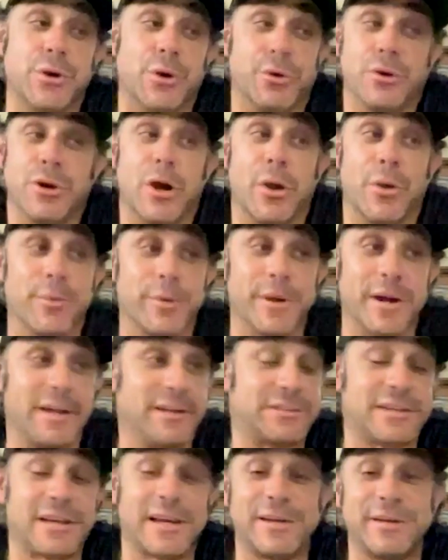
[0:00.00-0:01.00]
don't know, right?
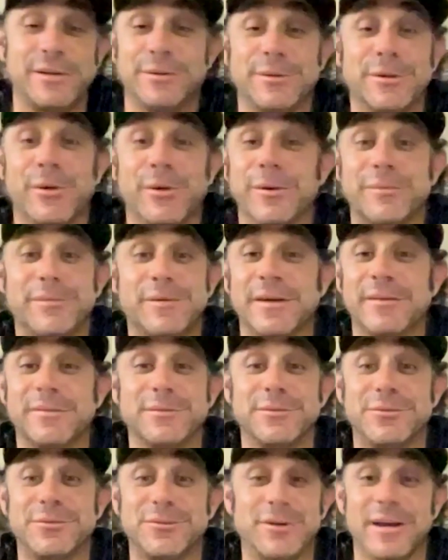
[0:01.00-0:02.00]
So how do you know if you
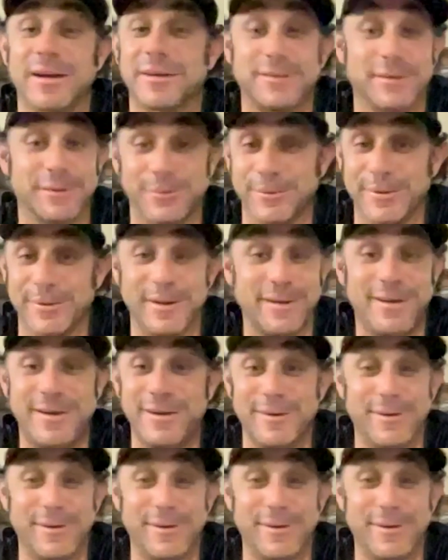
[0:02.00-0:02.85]
hadn't checked it, right? You